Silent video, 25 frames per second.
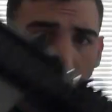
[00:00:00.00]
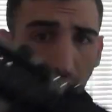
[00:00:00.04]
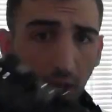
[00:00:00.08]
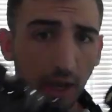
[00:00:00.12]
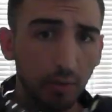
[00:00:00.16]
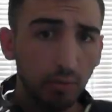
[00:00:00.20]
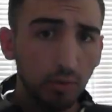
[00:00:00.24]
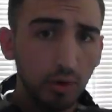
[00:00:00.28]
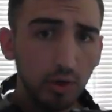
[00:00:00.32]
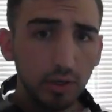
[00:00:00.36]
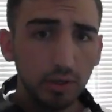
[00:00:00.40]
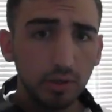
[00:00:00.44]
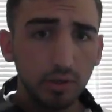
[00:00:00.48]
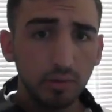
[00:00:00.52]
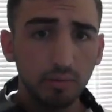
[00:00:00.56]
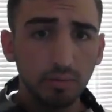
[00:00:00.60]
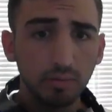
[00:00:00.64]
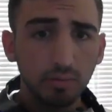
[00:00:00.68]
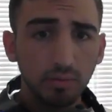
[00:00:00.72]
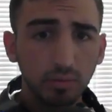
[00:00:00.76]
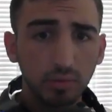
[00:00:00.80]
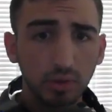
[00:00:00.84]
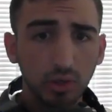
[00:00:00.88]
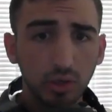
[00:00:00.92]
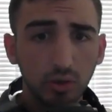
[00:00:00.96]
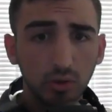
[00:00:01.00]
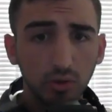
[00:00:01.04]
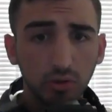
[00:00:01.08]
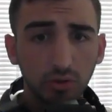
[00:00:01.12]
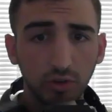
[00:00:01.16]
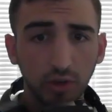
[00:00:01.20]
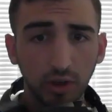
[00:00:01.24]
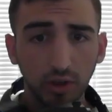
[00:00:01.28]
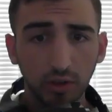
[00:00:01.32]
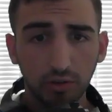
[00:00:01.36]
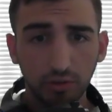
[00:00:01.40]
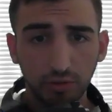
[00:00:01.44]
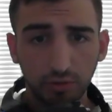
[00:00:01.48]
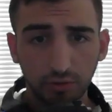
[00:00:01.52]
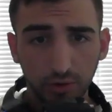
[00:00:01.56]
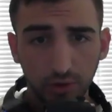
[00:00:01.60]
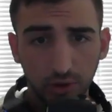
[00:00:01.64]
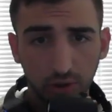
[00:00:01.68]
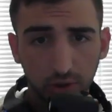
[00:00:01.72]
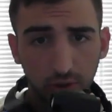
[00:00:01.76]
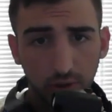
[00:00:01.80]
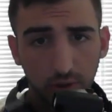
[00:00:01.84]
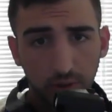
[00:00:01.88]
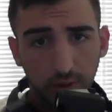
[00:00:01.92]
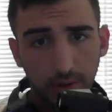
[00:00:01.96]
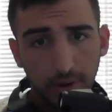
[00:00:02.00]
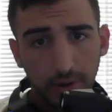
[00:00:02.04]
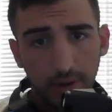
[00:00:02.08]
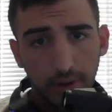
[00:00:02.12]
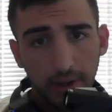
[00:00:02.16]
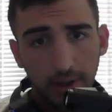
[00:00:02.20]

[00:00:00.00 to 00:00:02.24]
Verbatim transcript: I would use this for.